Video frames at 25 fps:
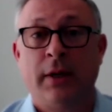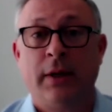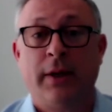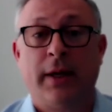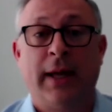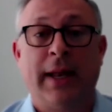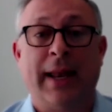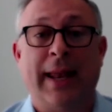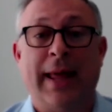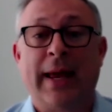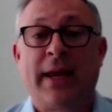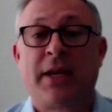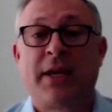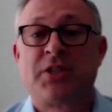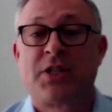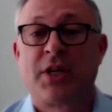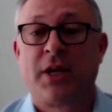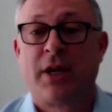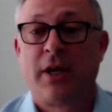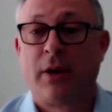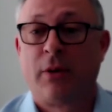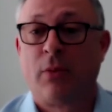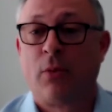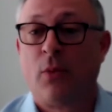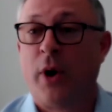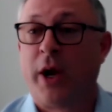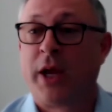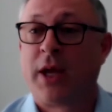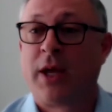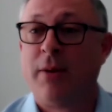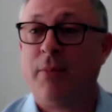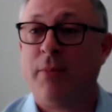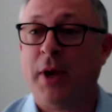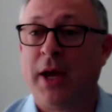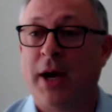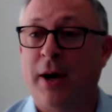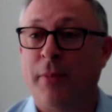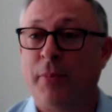Alexa waking
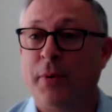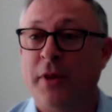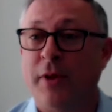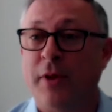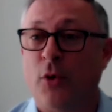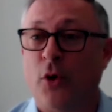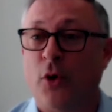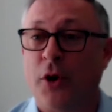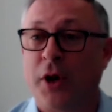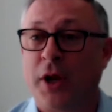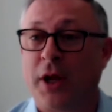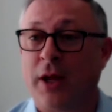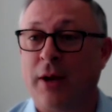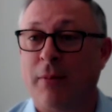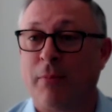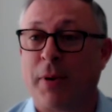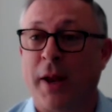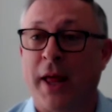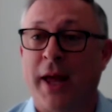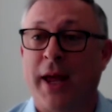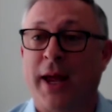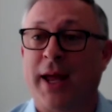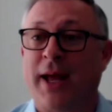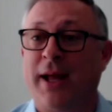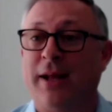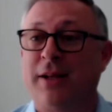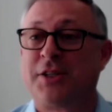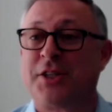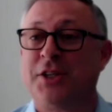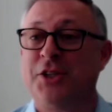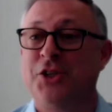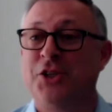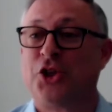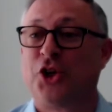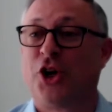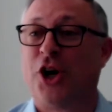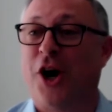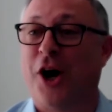me up in the morning and playing Elton
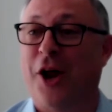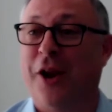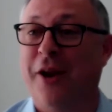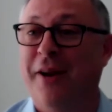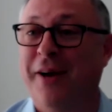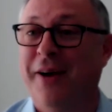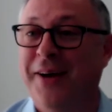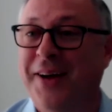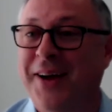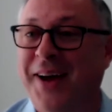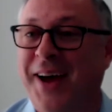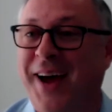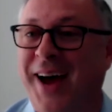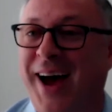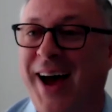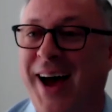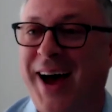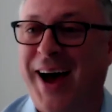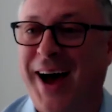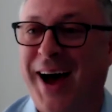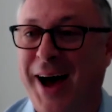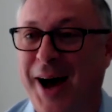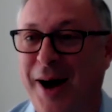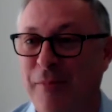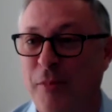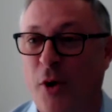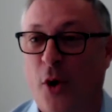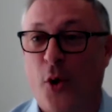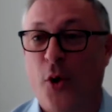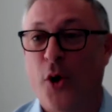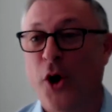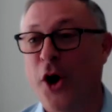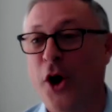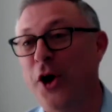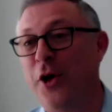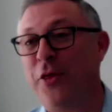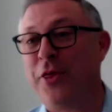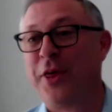John, um, or
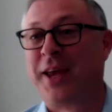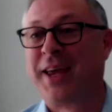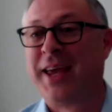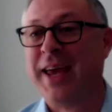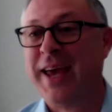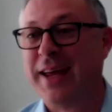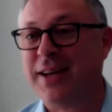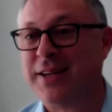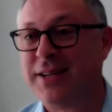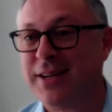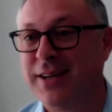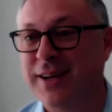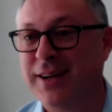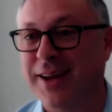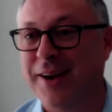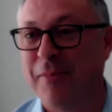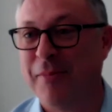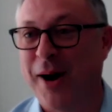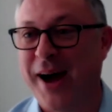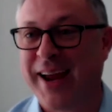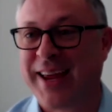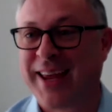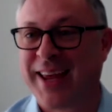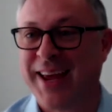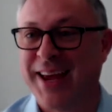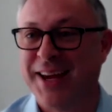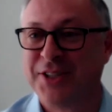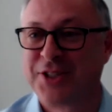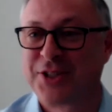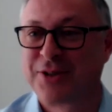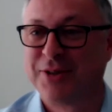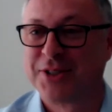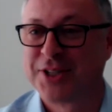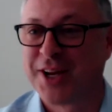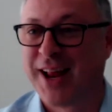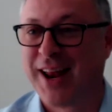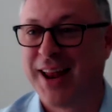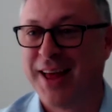Eartha Kitt in my case,
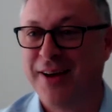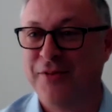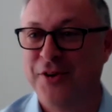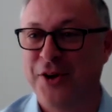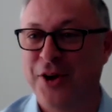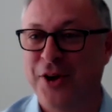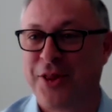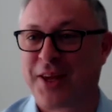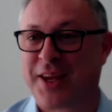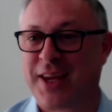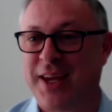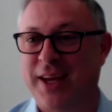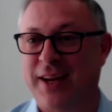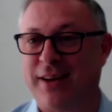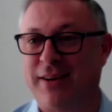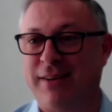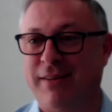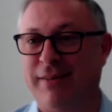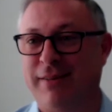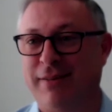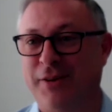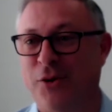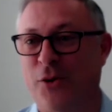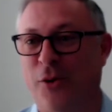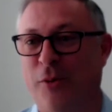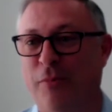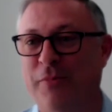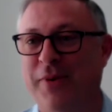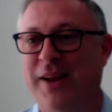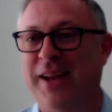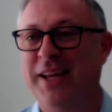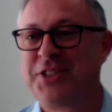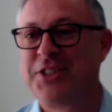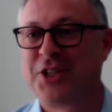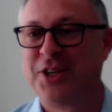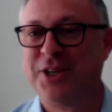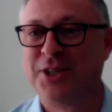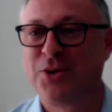because I love Eartha Kitt. And your
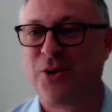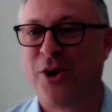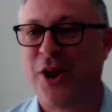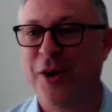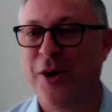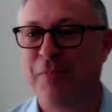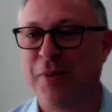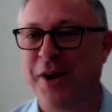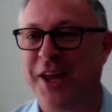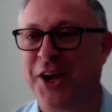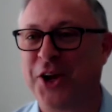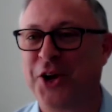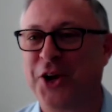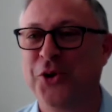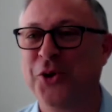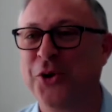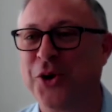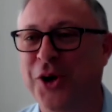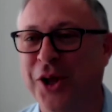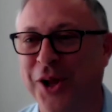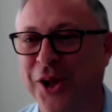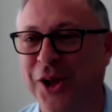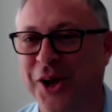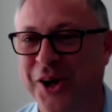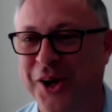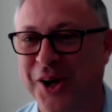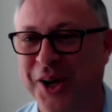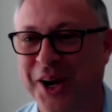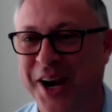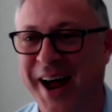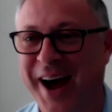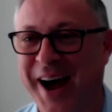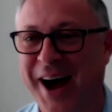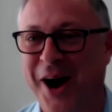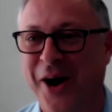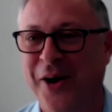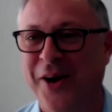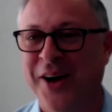listeners will hopefully Google her
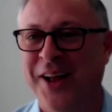now.